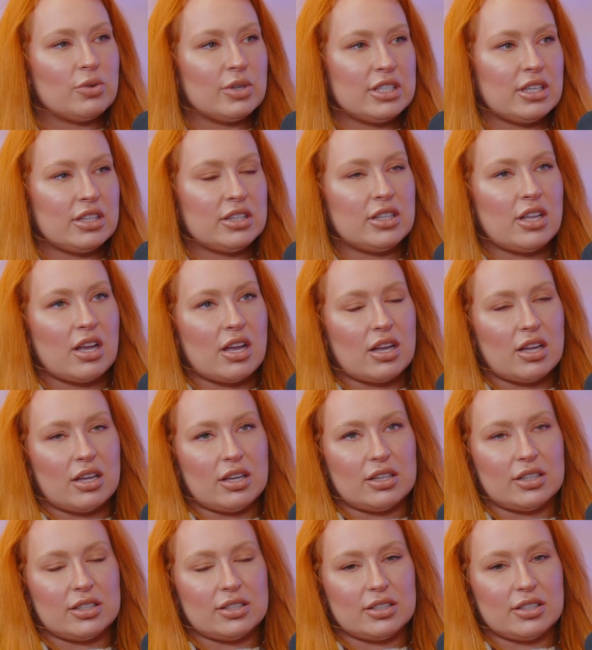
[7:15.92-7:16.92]
So I did.
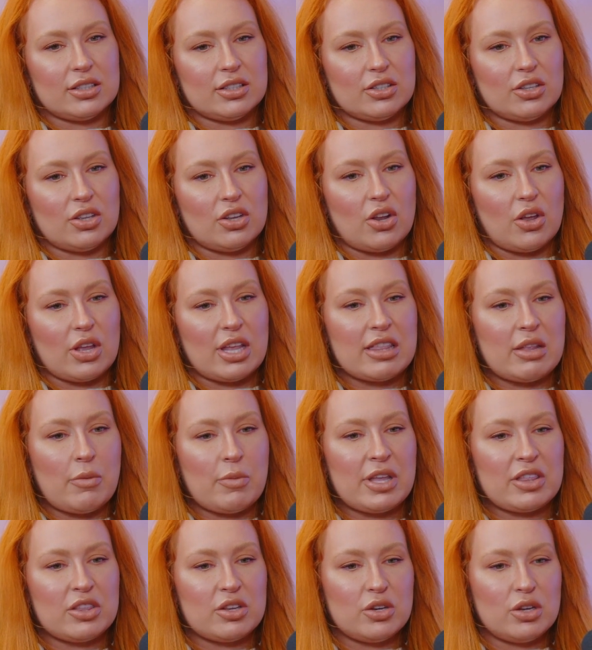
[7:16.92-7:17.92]
And then
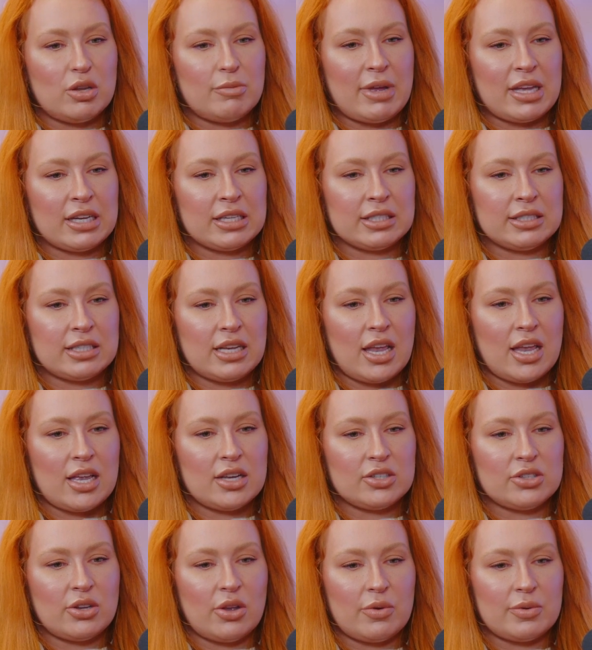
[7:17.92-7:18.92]
we had the new
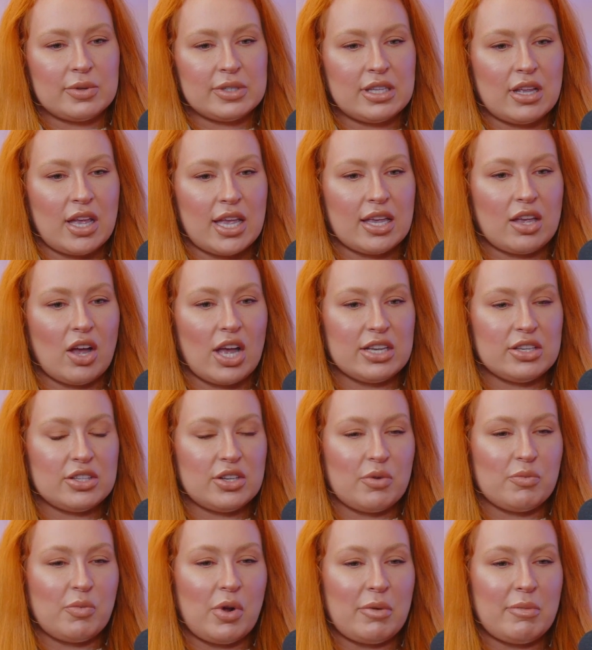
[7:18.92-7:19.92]
magazine. So it was like
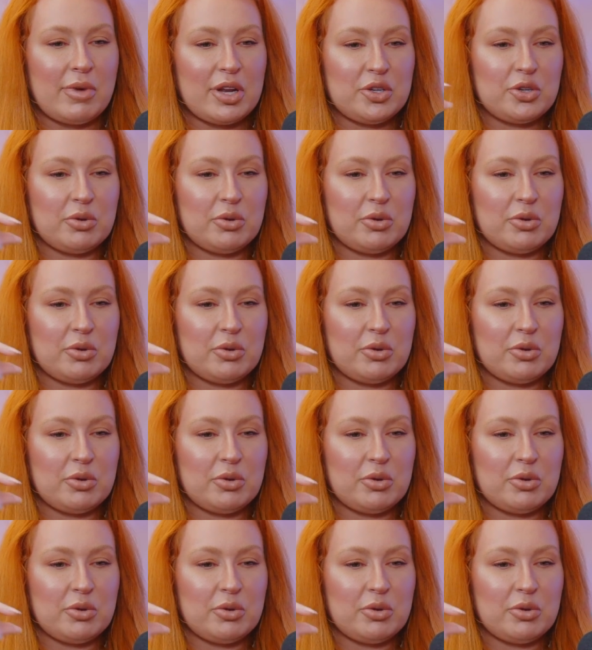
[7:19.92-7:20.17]
one of my